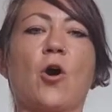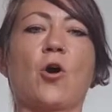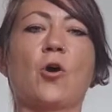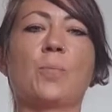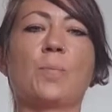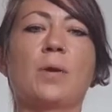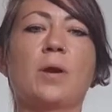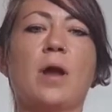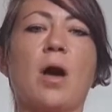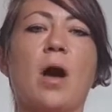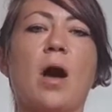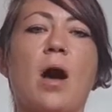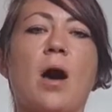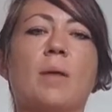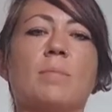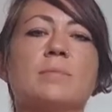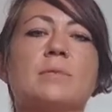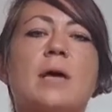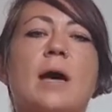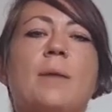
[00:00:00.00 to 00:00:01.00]
to open our
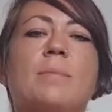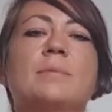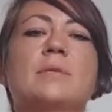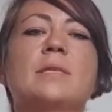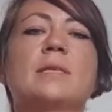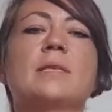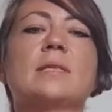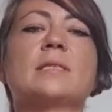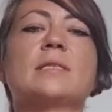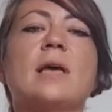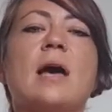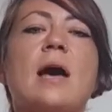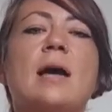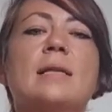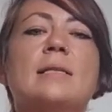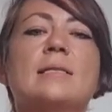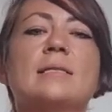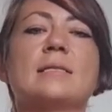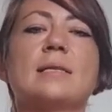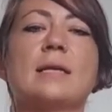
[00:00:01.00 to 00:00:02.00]
arms up to the
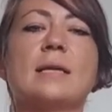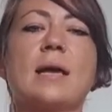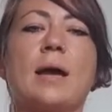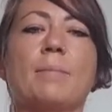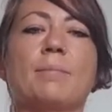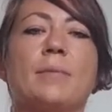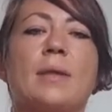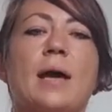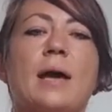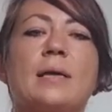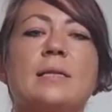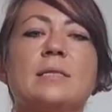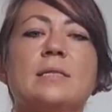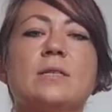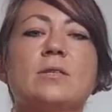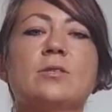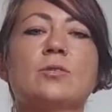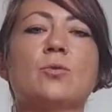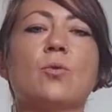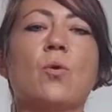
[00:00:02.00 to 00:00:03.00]
side, sitting up nice
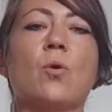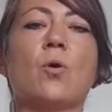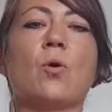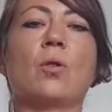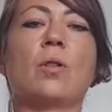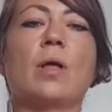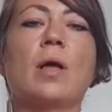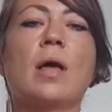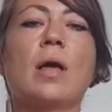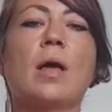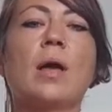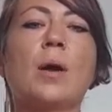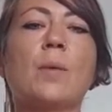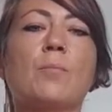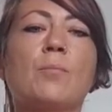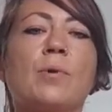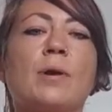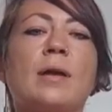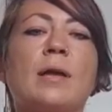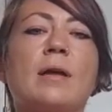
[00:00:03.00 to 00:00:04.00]
and tall
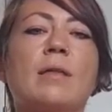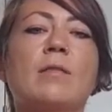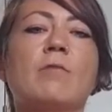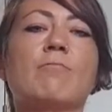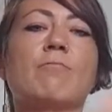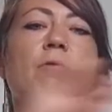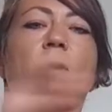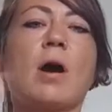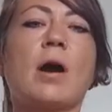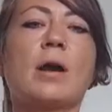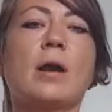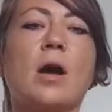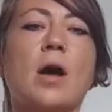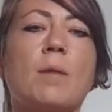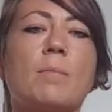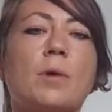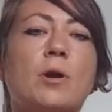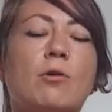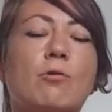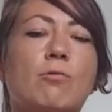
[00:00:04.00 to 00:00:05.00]
bringing the right arm